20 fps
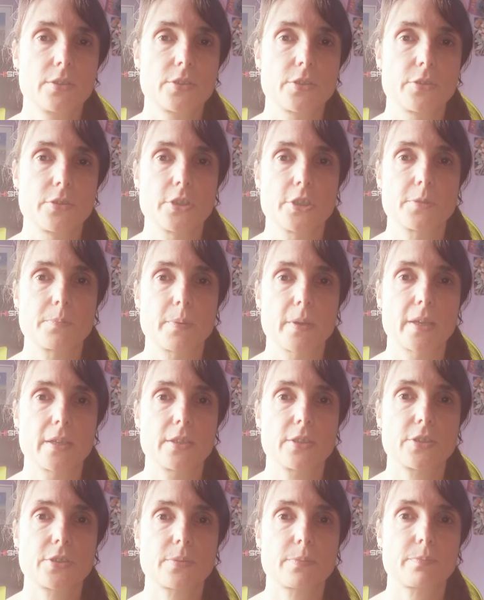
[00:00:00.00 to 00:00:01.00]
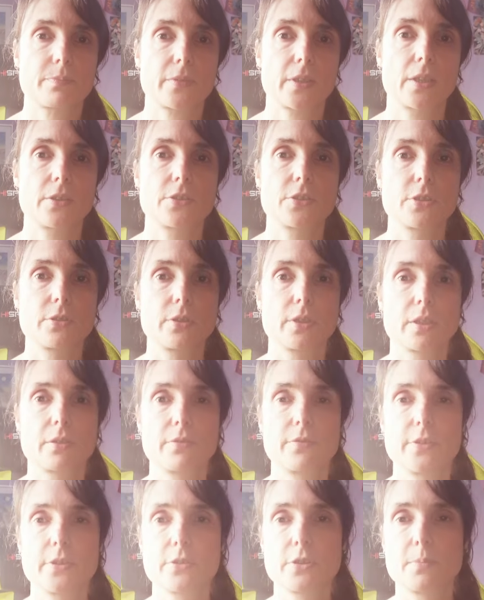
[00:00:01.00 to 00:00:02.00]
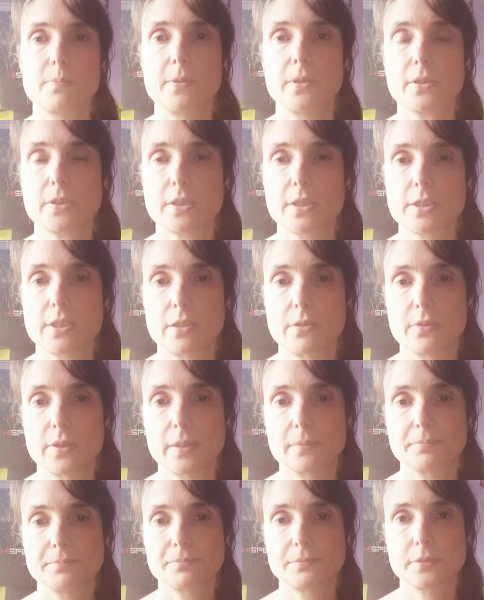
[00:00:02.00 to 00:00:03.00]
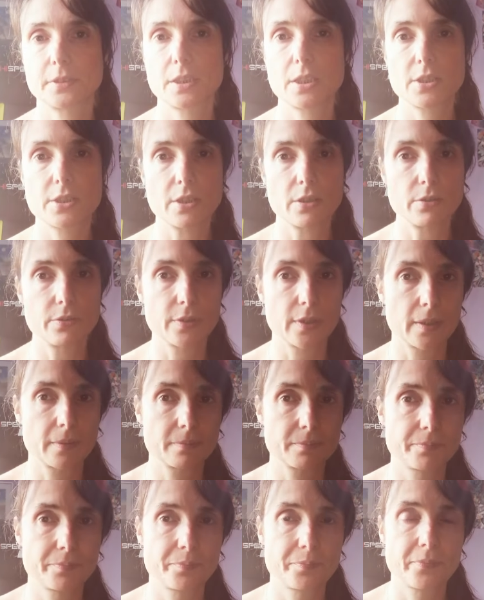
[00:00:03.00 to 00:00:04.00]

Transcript: to this space until you can feel the block dissolve it, dissolving.